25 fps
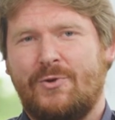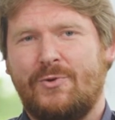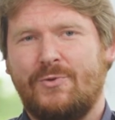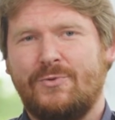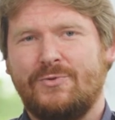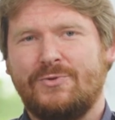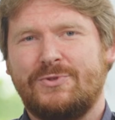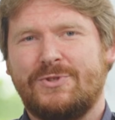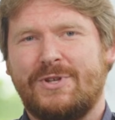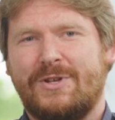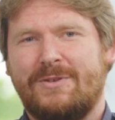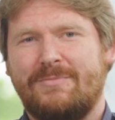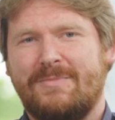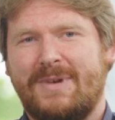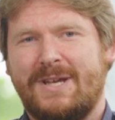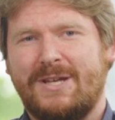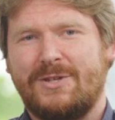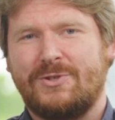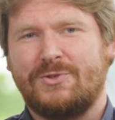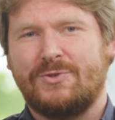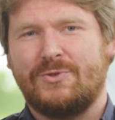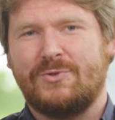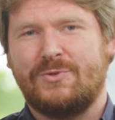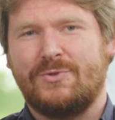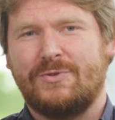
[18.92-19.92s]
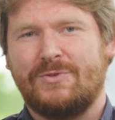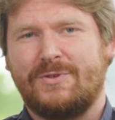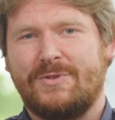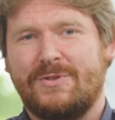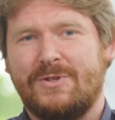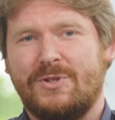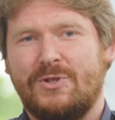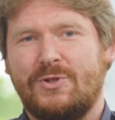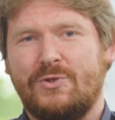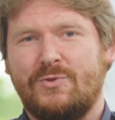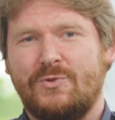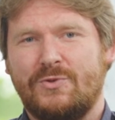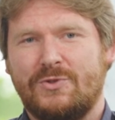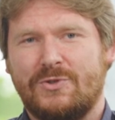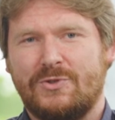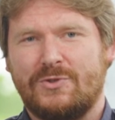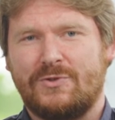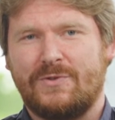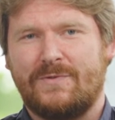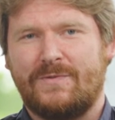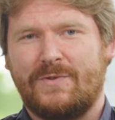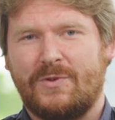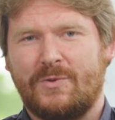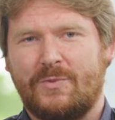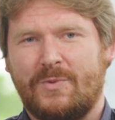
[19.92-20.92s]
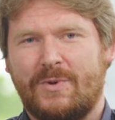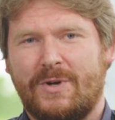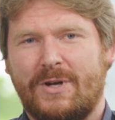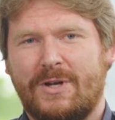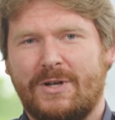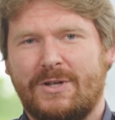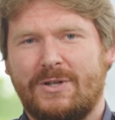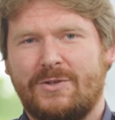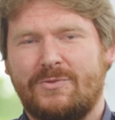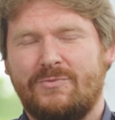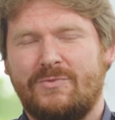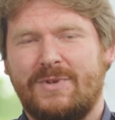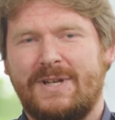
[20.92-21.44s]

Also make sure that the users of your work